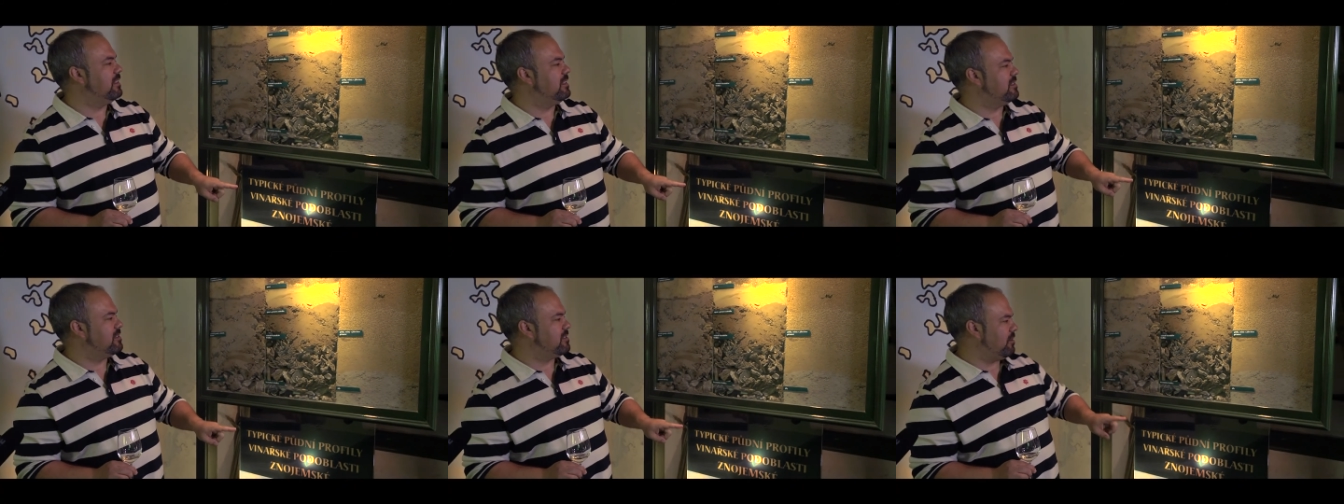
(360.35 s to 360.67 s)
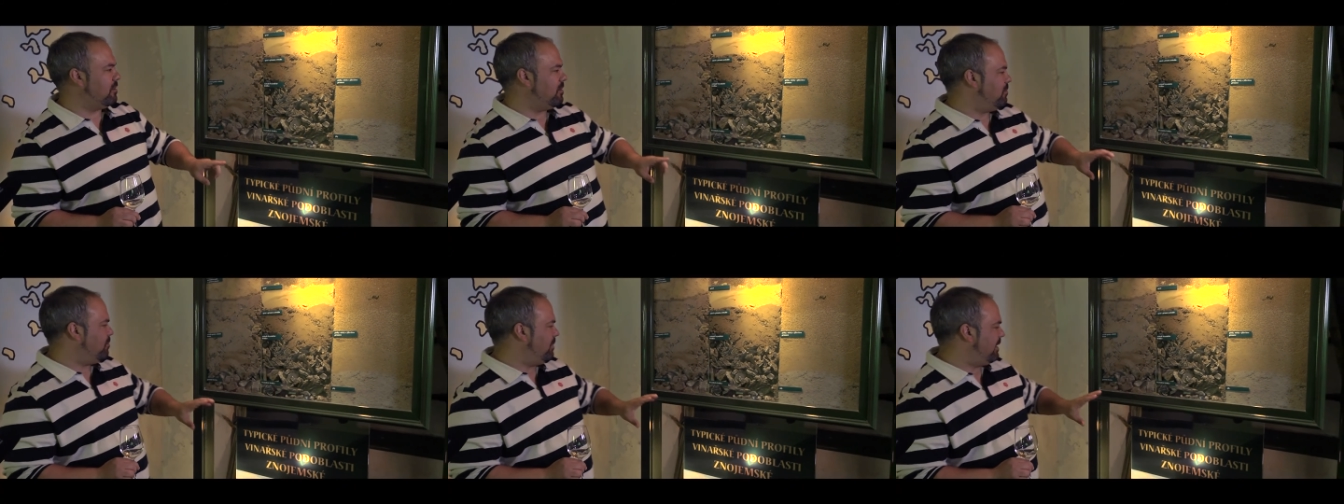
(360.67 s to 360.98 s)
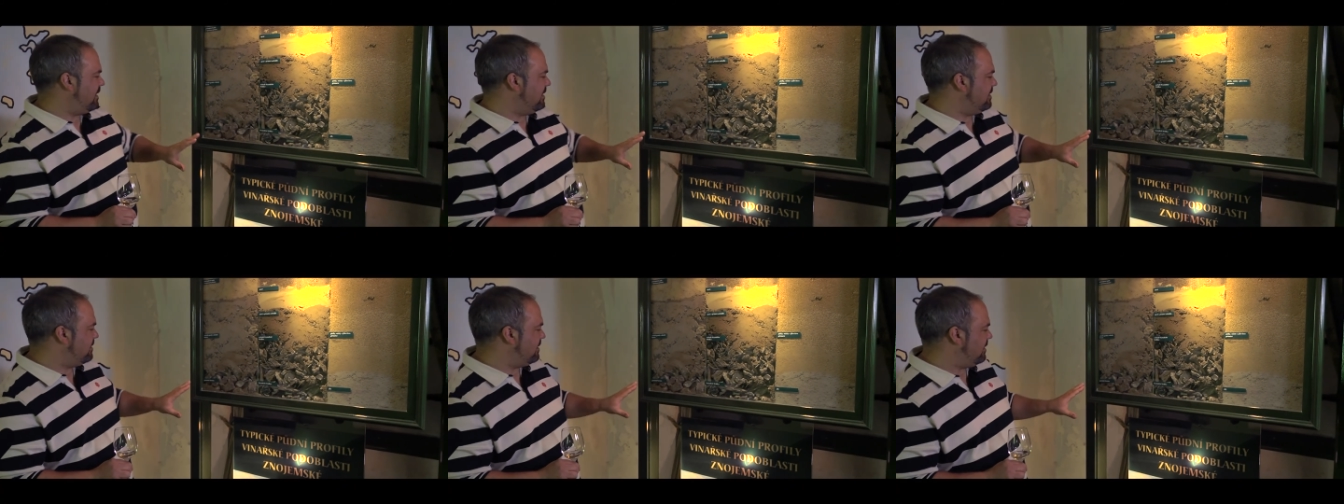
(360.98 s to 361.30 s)
So we
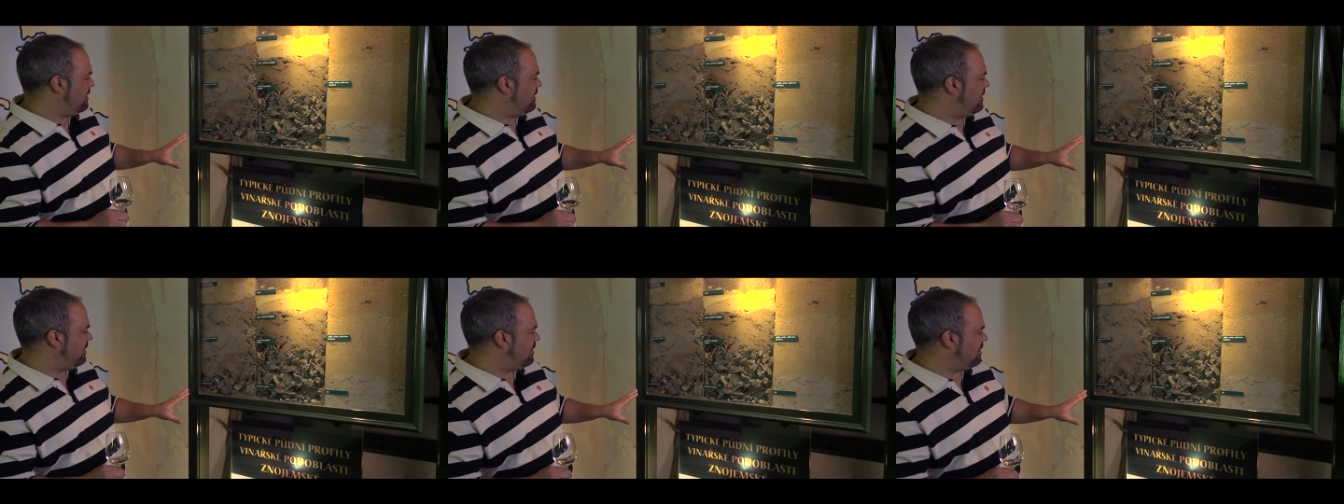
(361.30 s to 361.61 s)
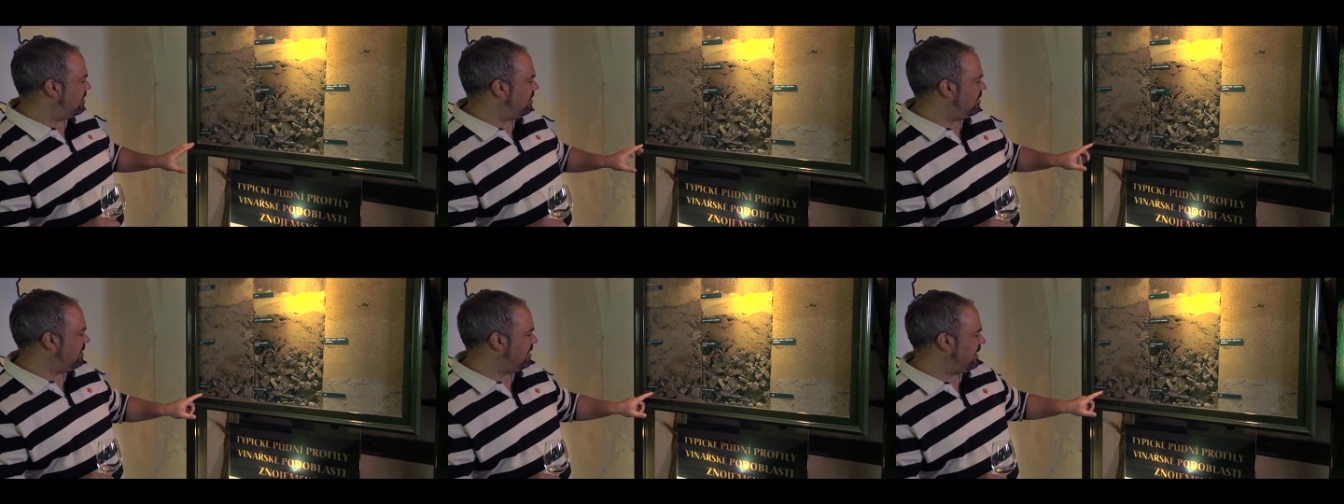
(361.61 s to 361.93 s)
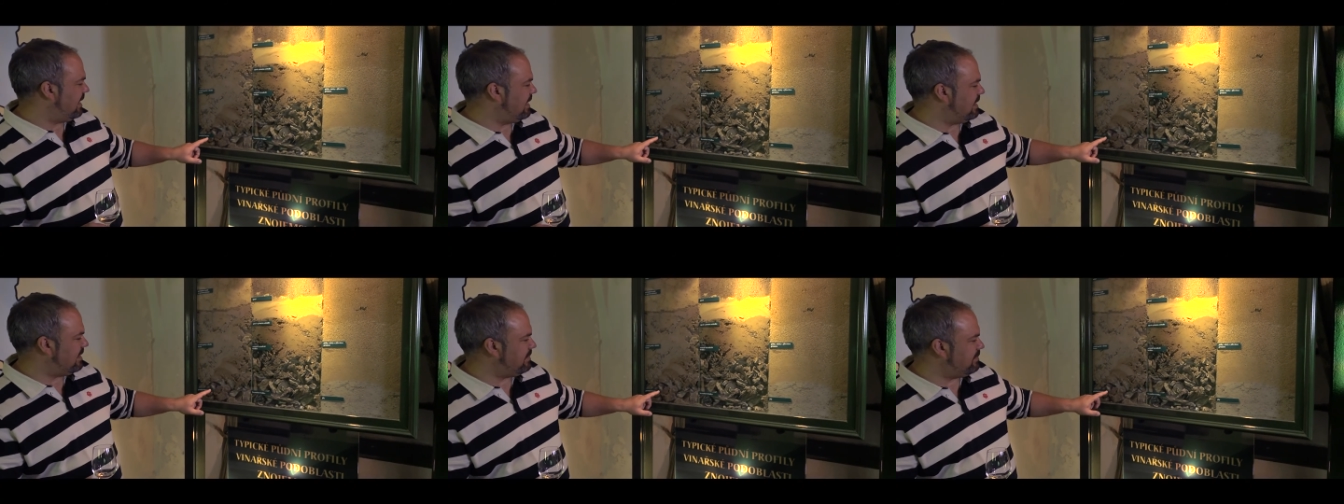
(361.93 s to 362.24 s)
can see here
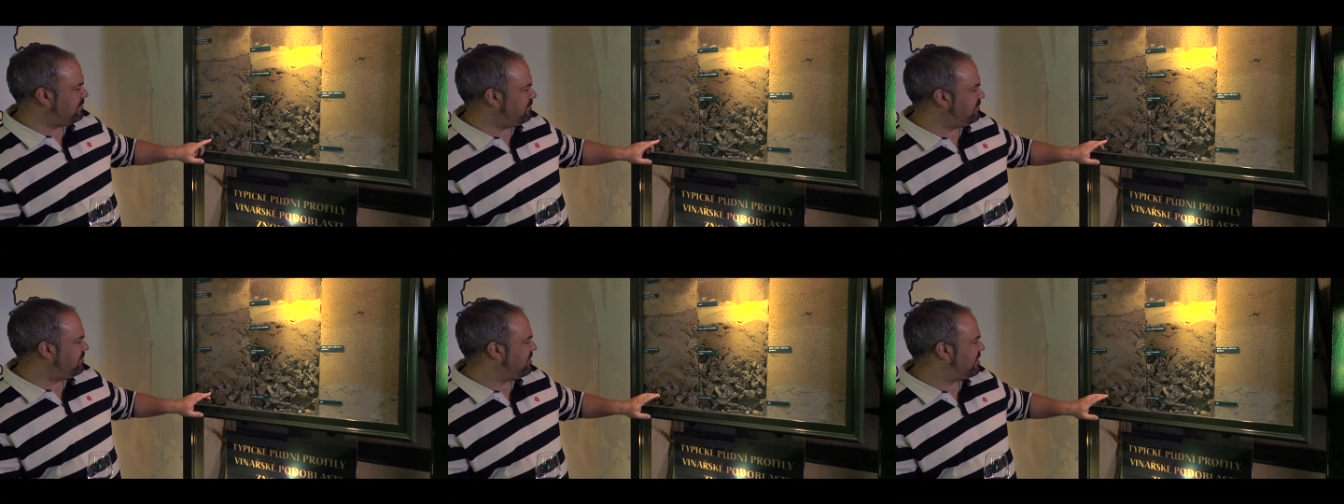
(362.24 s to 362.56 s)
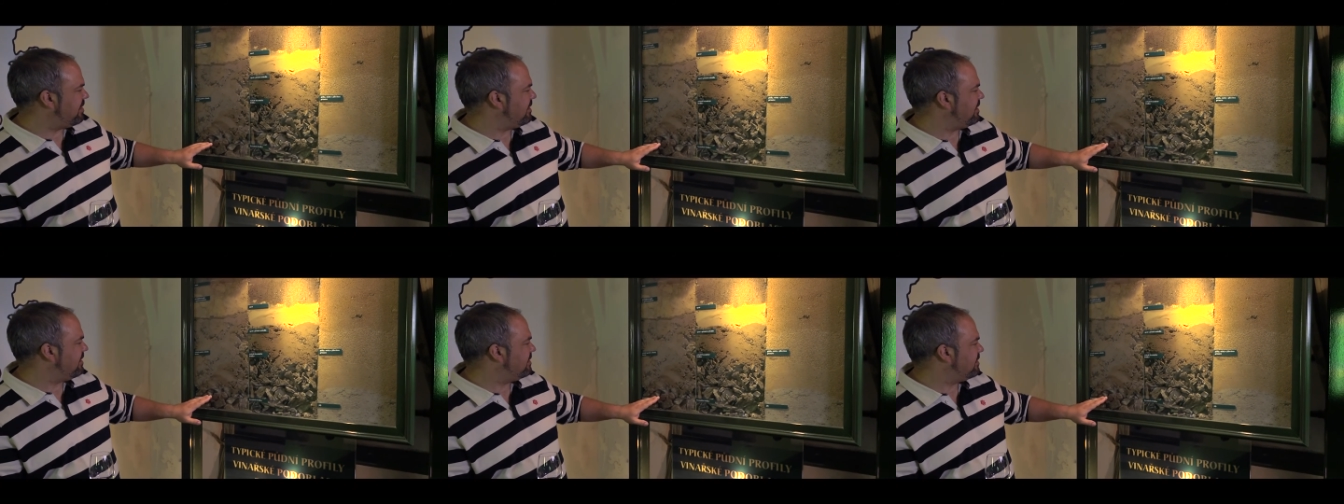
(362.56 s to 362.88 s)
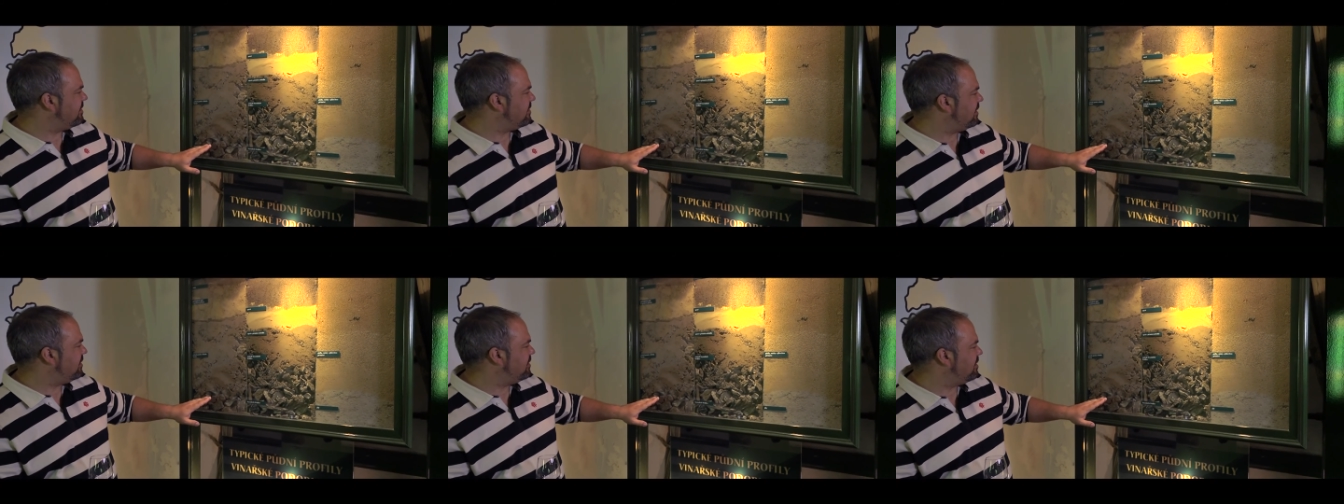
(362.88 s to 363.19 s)
things
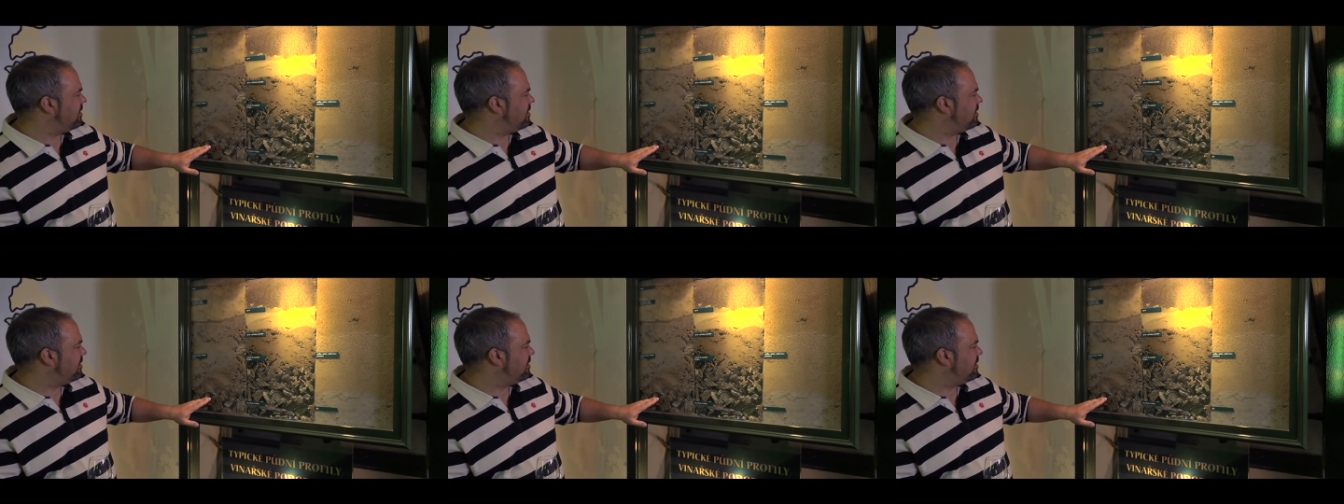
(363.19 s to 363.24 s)
such